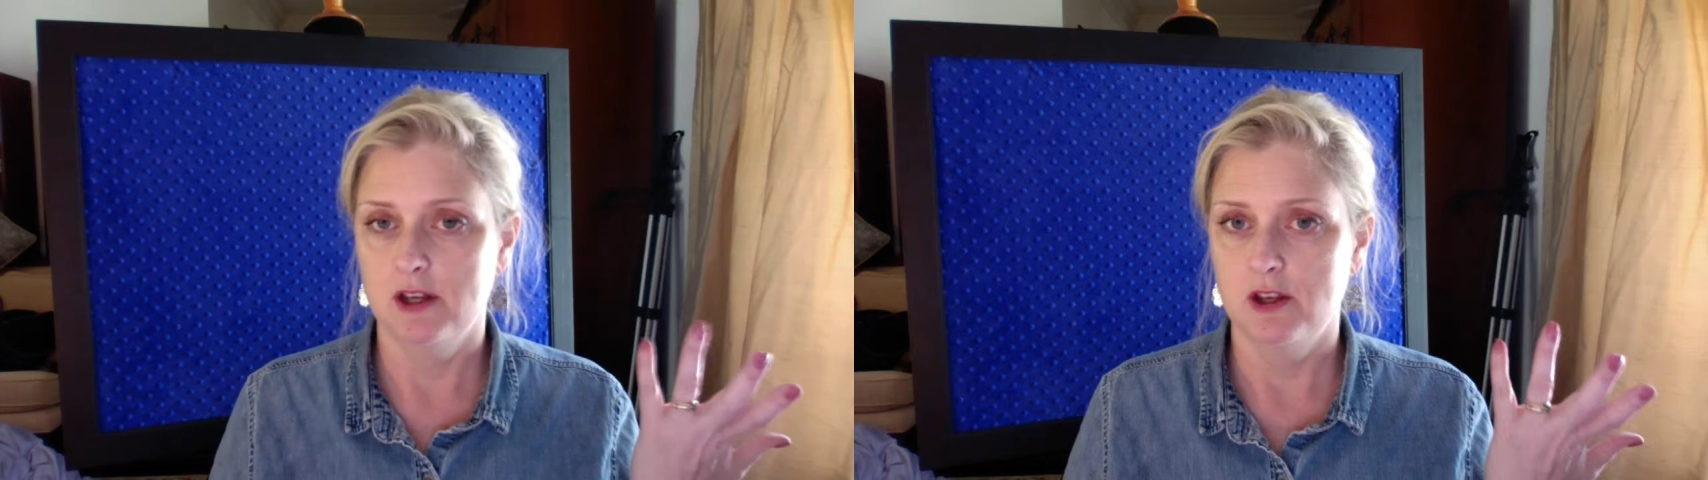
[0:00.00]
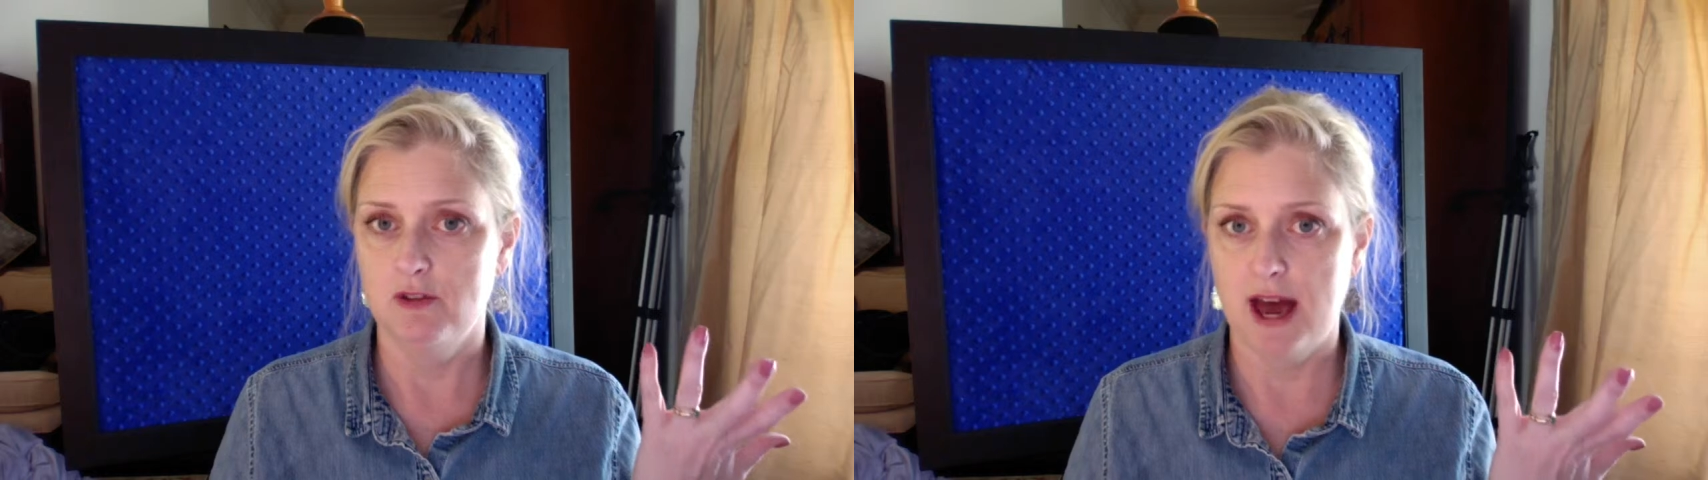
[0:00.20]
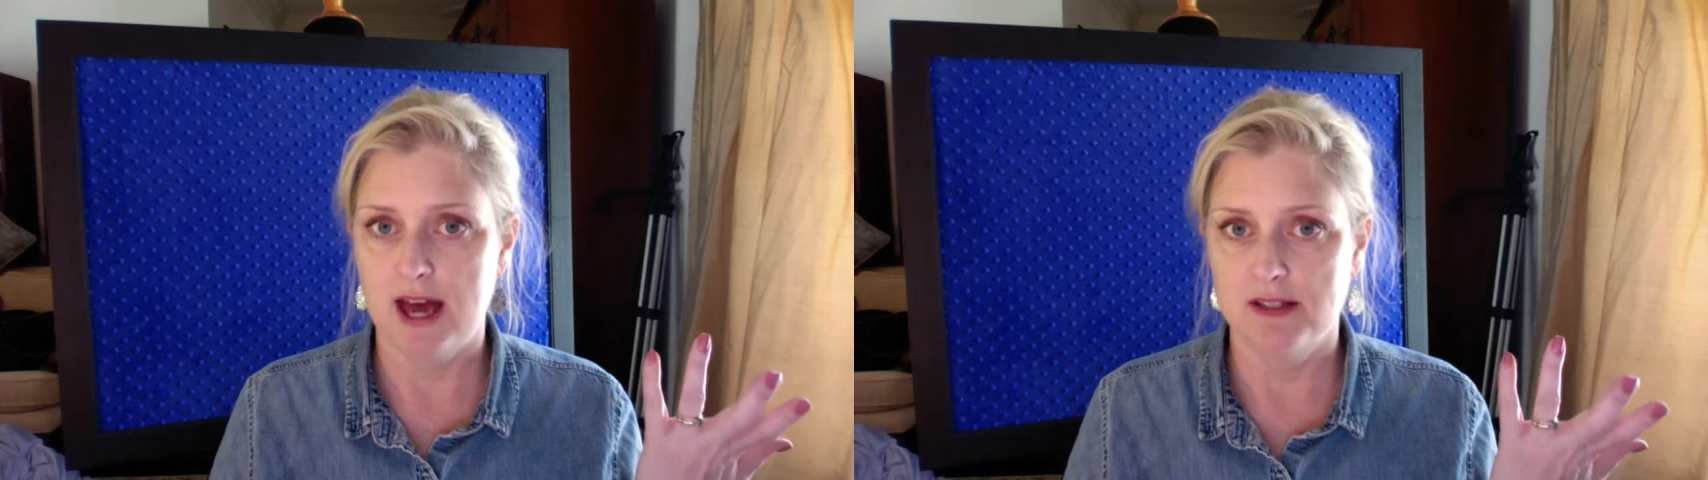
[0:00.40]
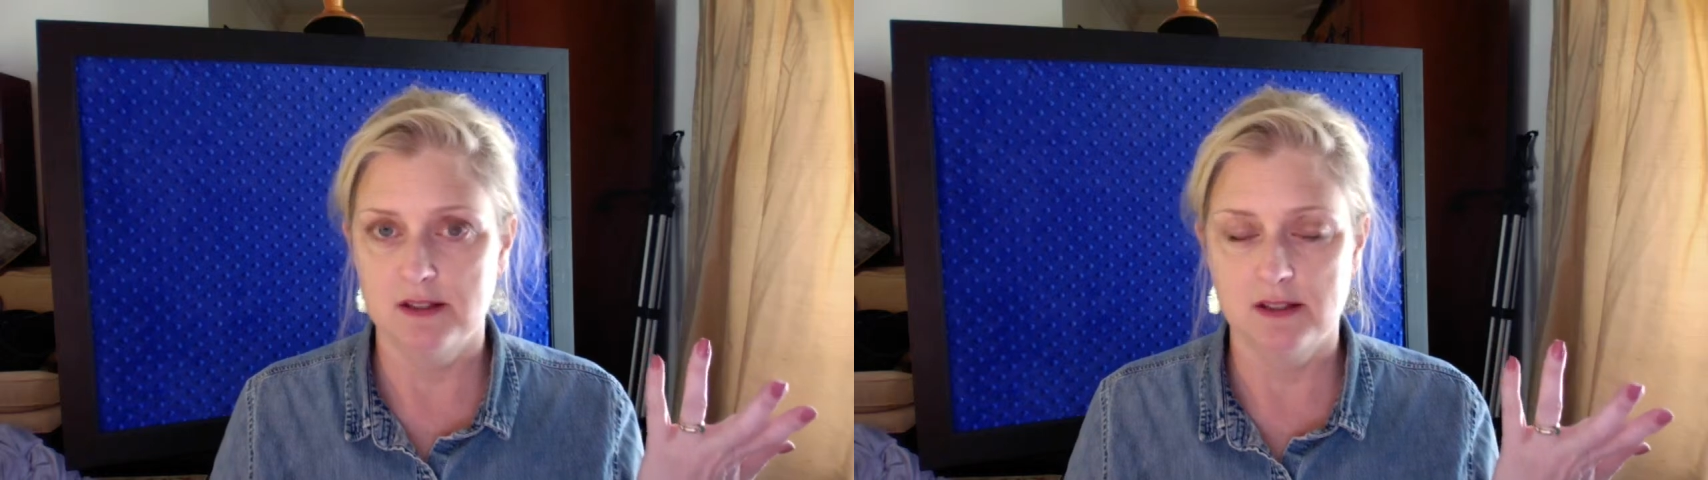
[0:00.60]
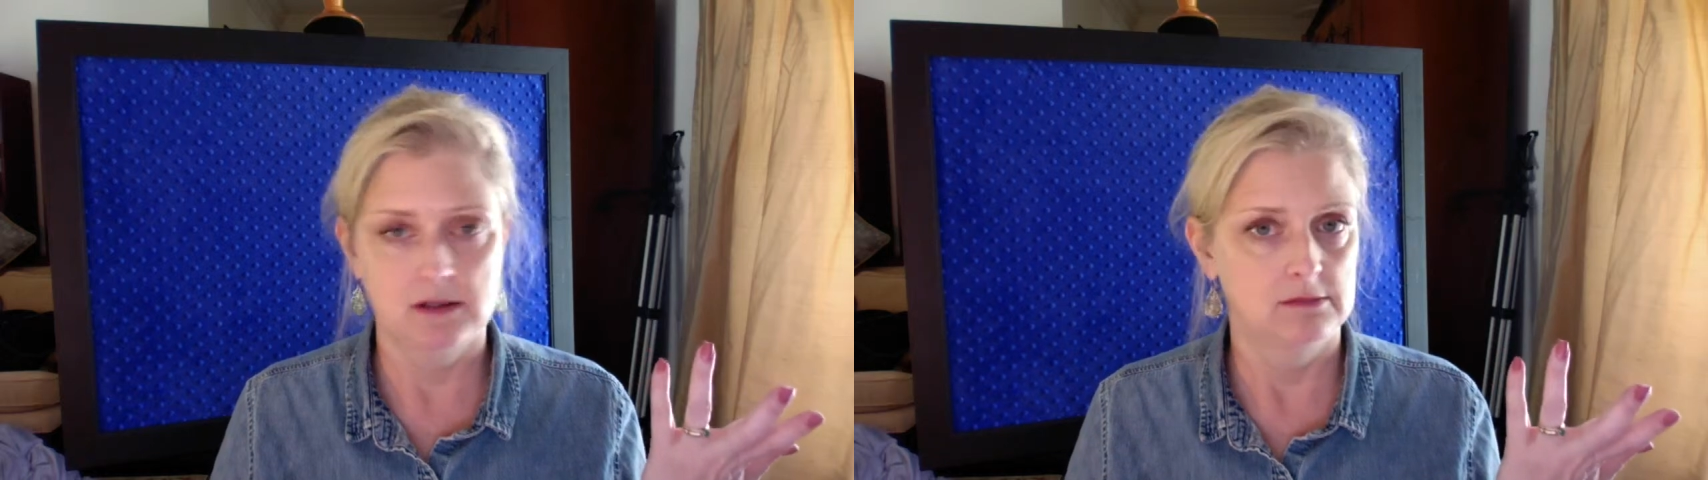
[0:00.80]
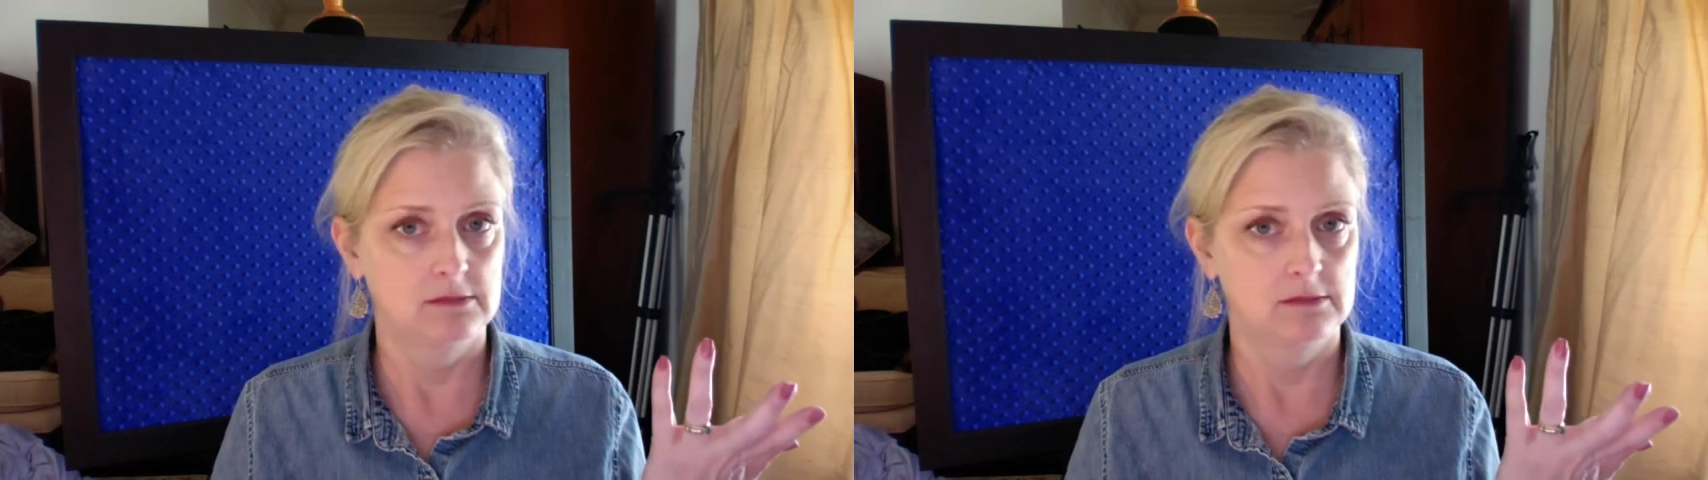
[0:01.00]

You've asked